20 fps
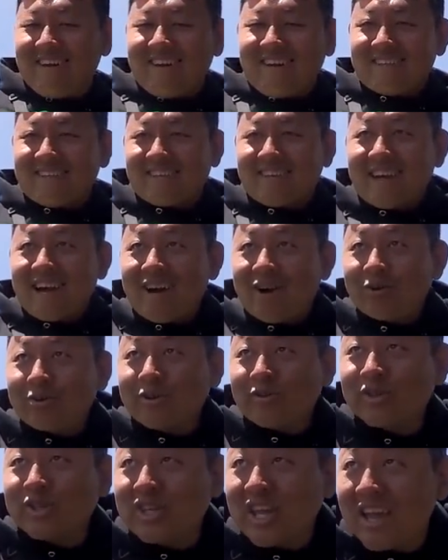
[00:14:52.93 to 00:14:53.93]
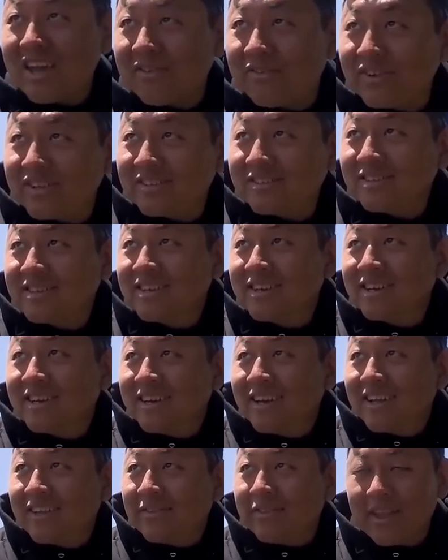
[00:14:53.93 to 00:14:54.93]
At the count of seven,
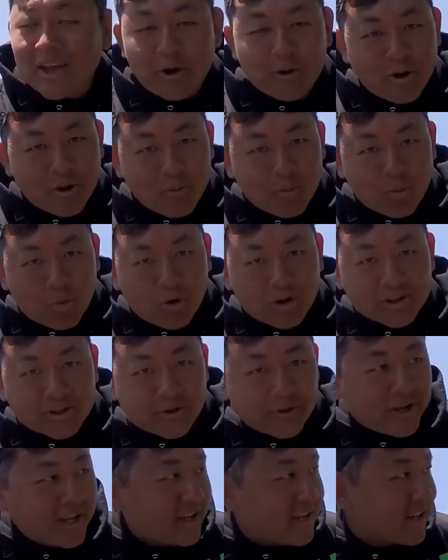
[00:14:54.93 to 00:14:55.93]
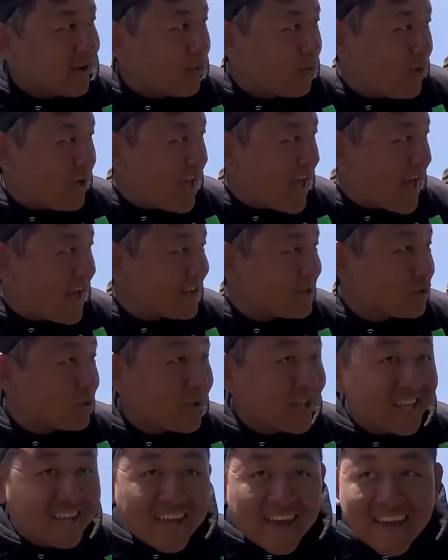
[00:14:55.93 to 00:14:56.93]
now I'm wondering, can we
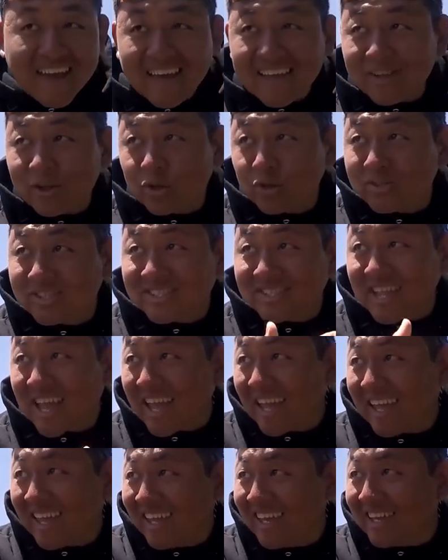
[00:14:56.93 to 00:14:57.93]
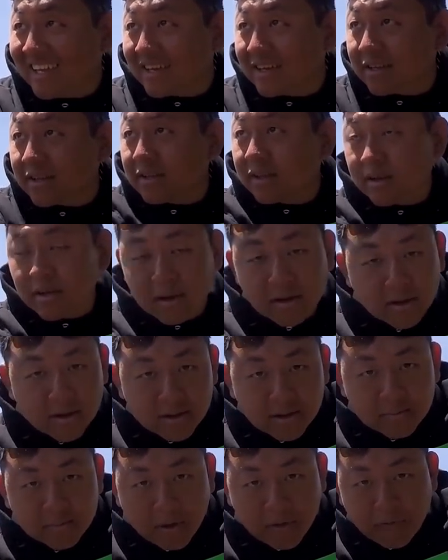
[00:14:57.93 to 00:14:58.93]
actually get to 10
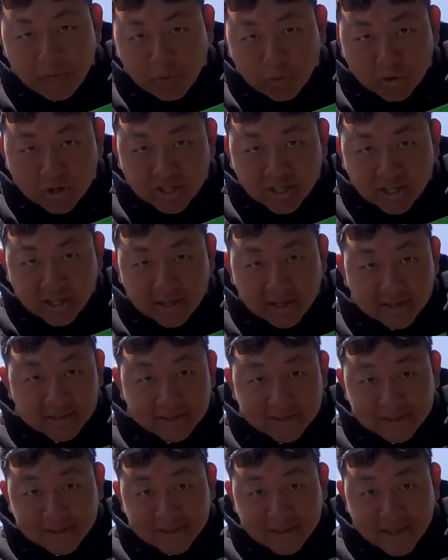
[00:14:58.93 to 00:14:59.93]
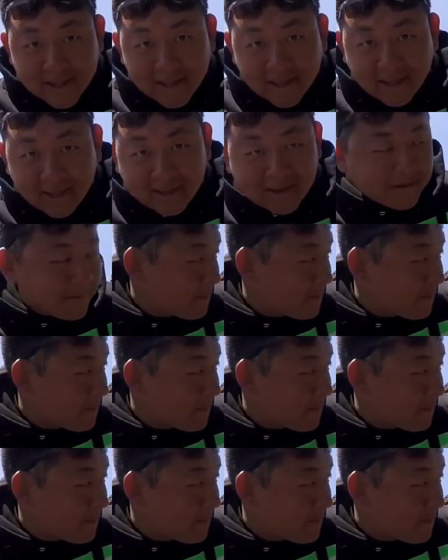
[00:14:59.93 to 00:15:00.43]
before the end of the day?